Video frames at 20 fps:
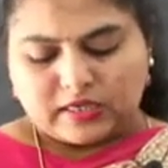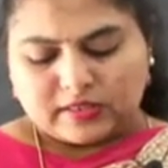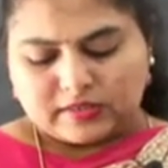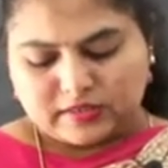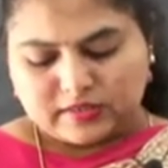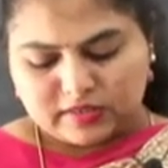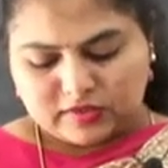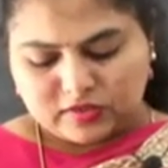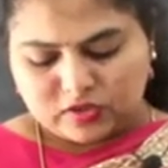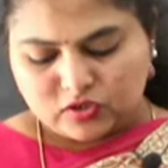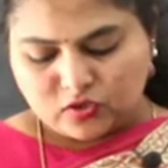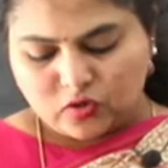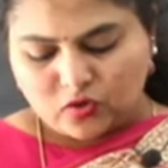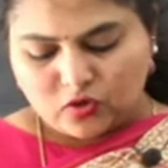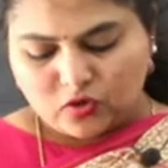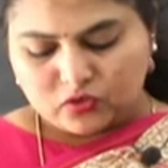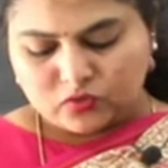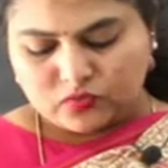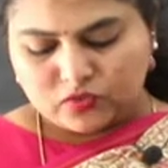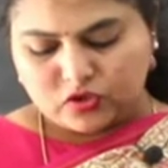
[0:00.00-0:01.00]
Sing
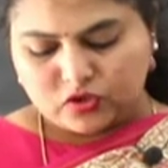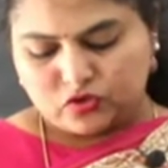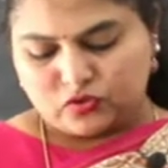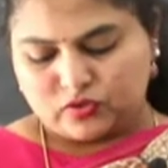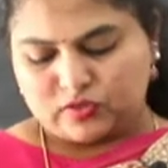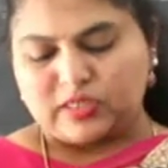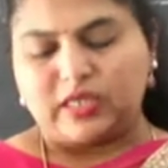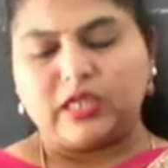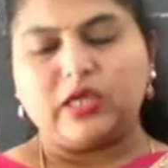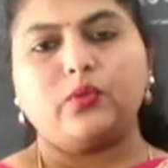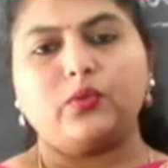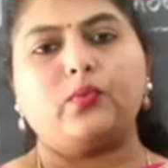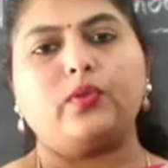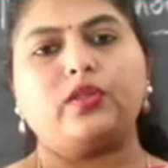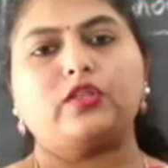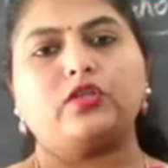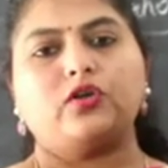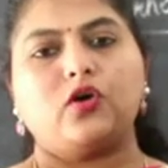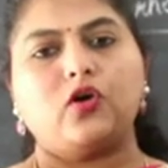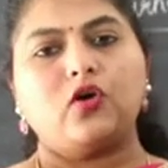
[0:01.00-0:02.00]
songs which you sing
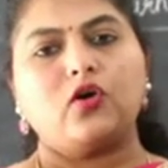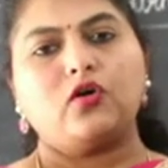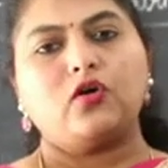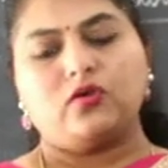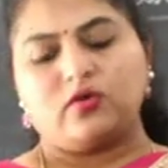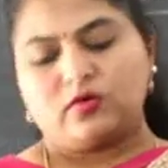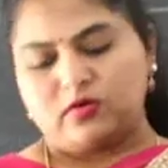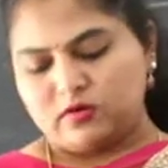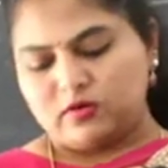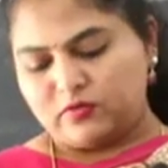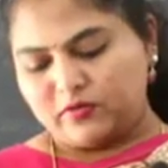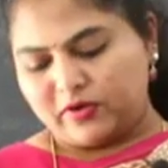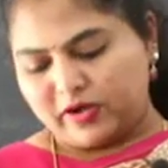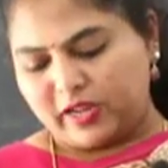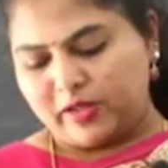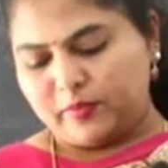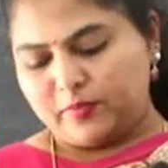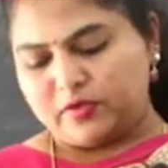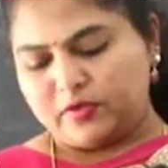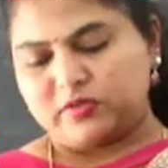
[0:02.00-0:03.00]
with your
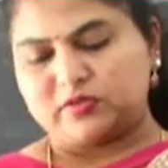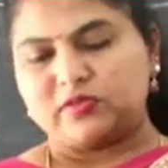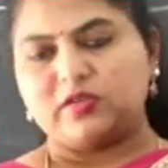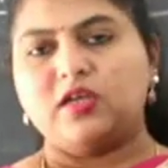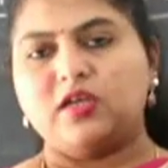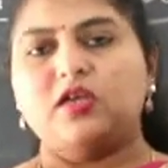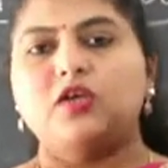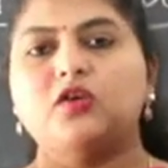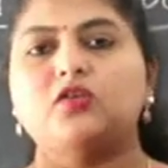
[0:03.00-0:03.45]
neighbors.